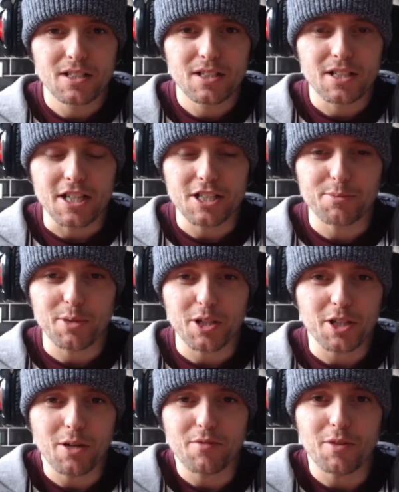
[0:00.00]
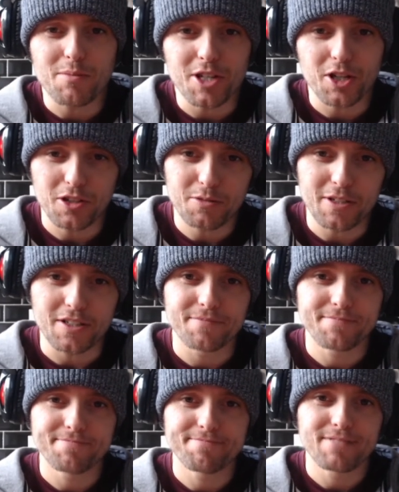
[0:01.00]
It's going to come from the economy.
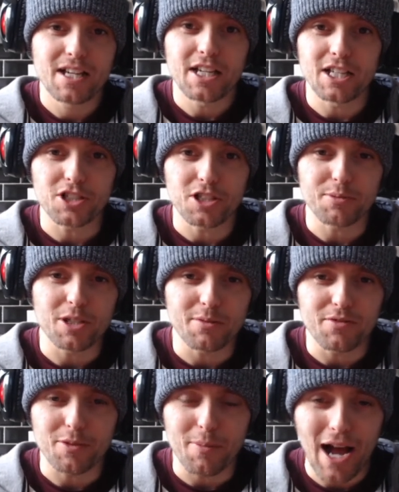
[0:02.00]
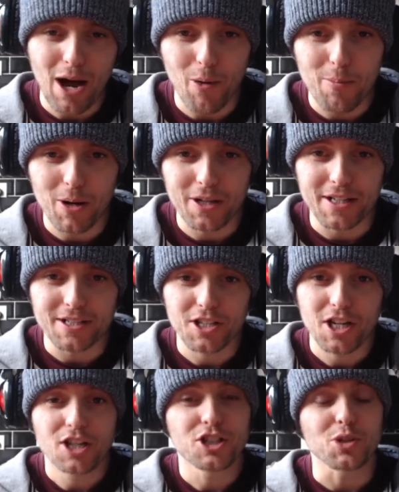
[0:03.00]
It's going to be coming from our pockets.
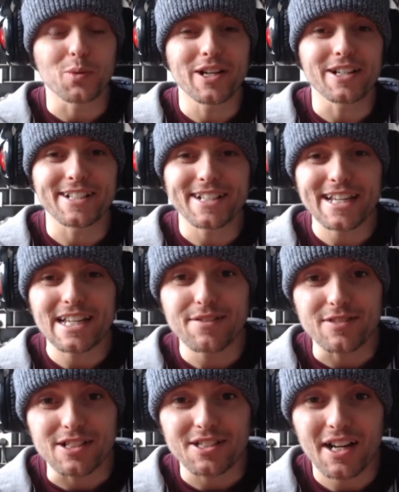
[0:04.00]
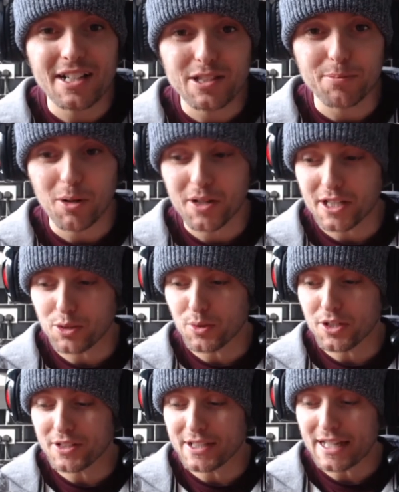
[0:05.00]
So we're going to get even tighter pockets. We're
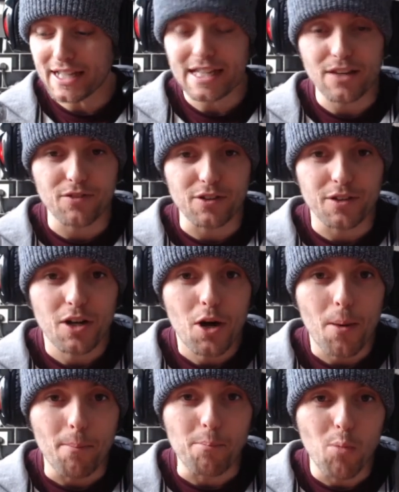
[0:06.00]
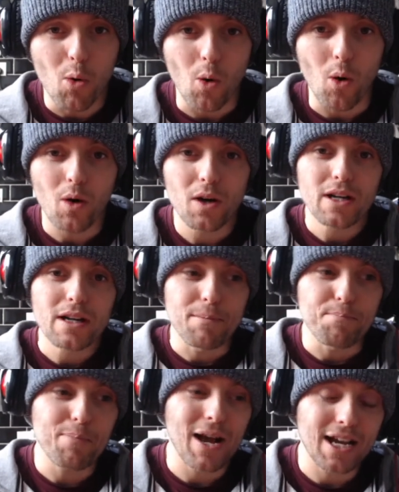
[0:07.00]
going to get even more
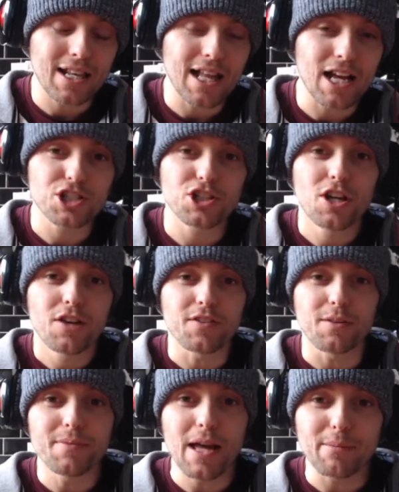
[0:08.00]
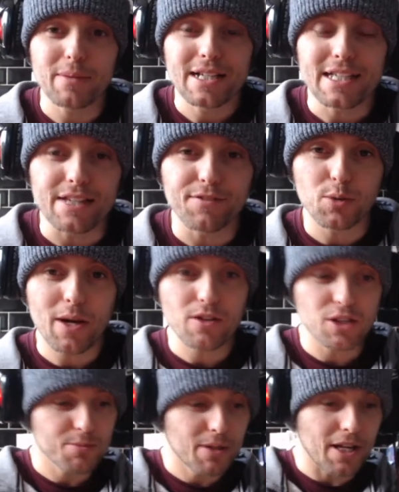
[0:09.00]
backlash from them giving away all
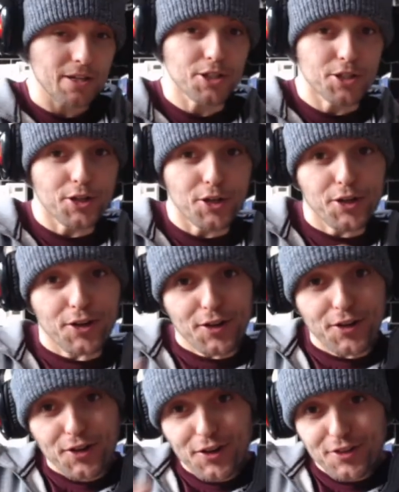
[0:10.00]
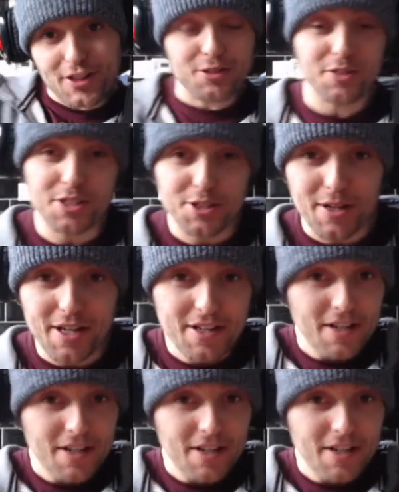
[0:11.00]
this money. That's what they're doing.